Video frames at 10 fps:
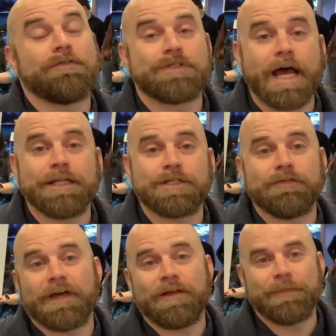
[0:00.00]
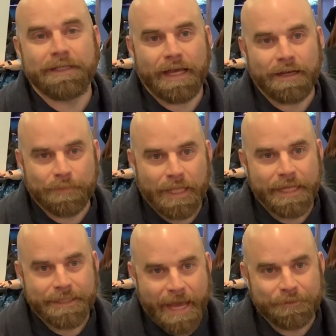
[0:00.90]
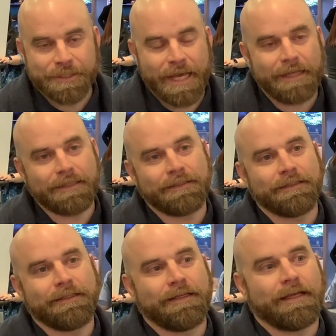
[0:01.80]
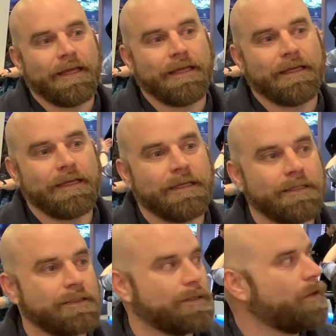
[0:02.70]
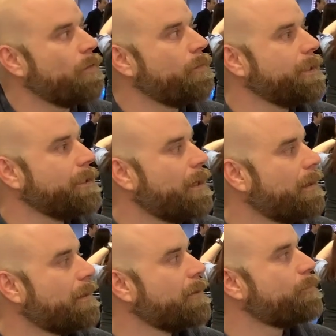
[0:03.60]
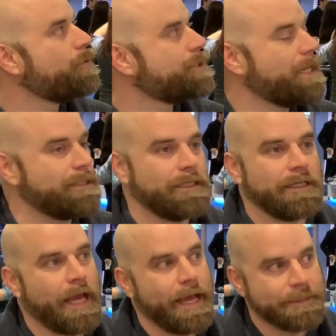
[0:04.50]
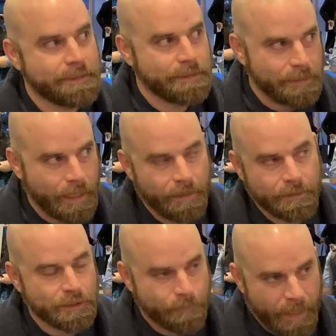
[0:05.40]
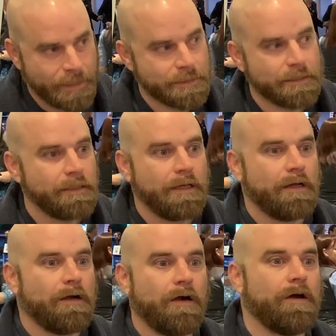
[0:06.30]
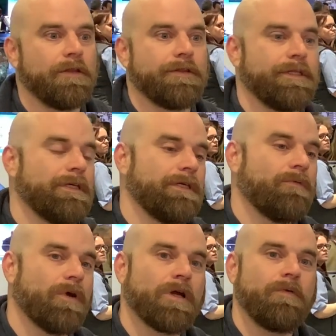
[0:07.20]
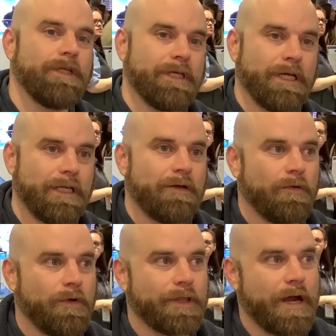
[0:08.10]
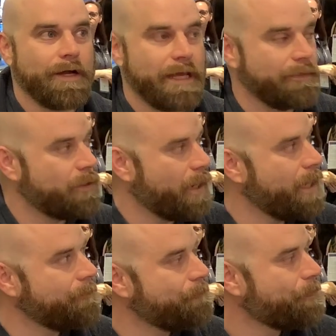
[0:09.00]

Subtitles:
of Science and Development at Applied Nanotech, and we are presenting at Sea, Air, and Space on the work we did with our Navy grant.